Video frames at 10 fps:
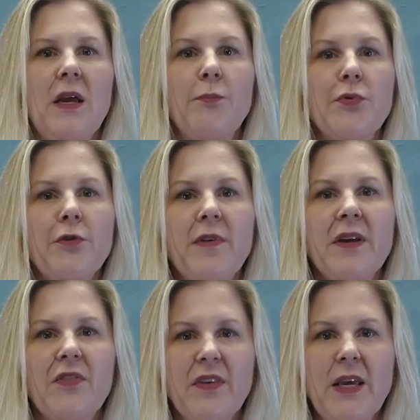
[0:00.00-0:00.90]

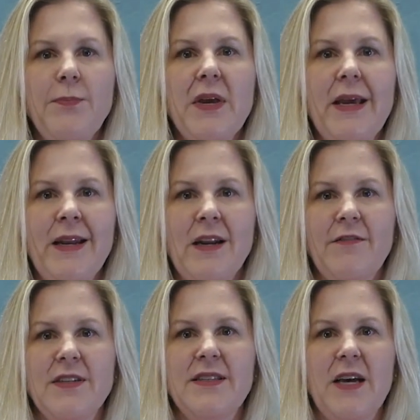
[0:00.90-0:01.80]
Improving sleep in and
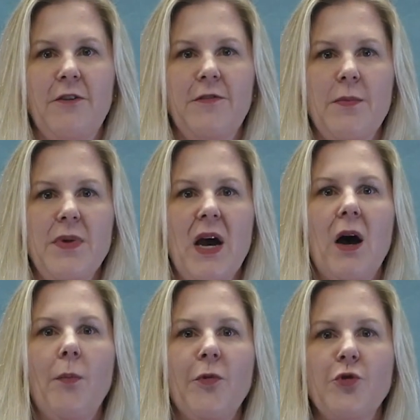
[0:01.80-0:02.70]
of itself can be a
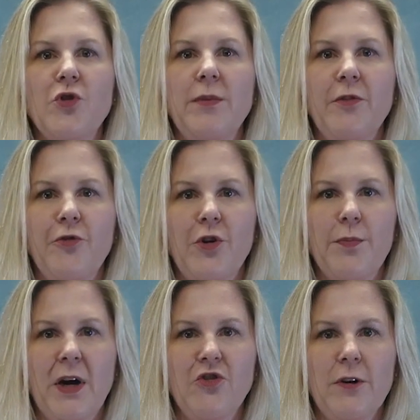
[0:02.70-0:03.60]
helpful treatment for
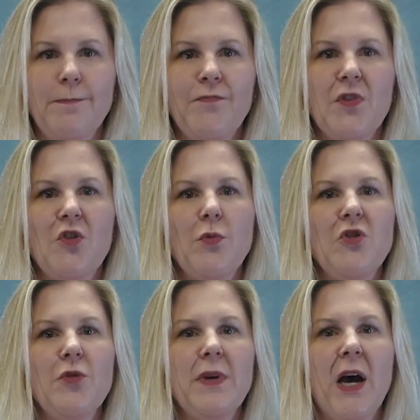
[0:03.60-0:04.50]
depression, so
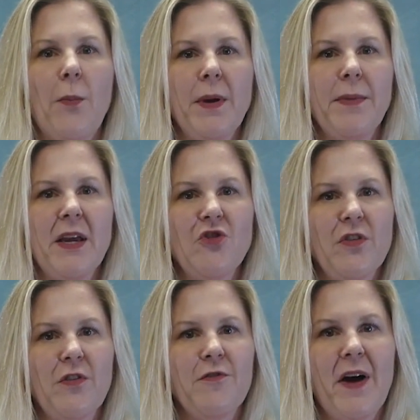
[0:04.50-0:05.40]
we should be helping
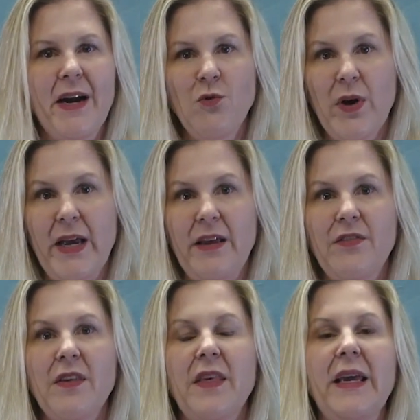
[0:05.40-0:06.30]
patients find
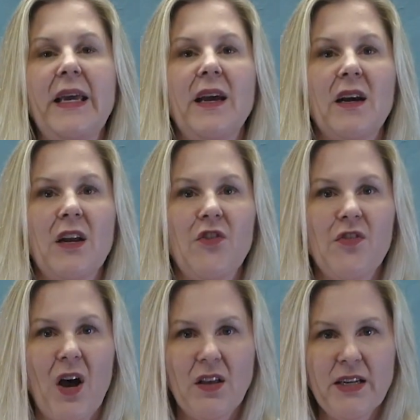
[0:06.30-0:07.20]
ways that they can get a
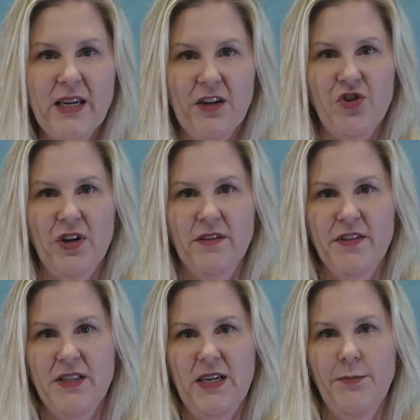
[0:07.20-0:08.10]
consolidated chunk of
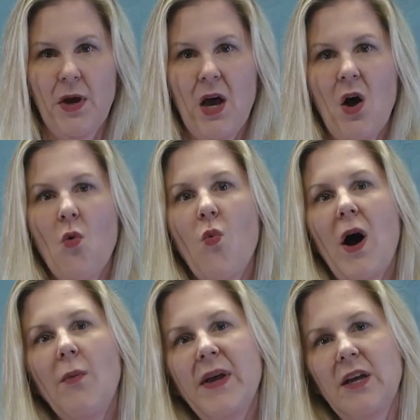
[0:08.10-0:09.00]
sleep
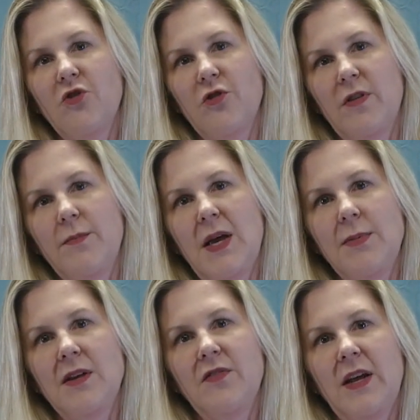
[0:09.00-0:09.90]
while making sure that
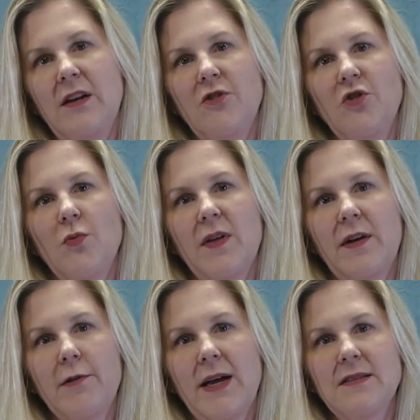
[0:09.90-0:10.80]
baby is tended to while
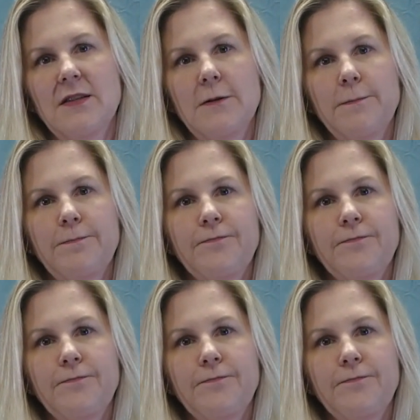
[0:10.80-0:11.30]
they rest.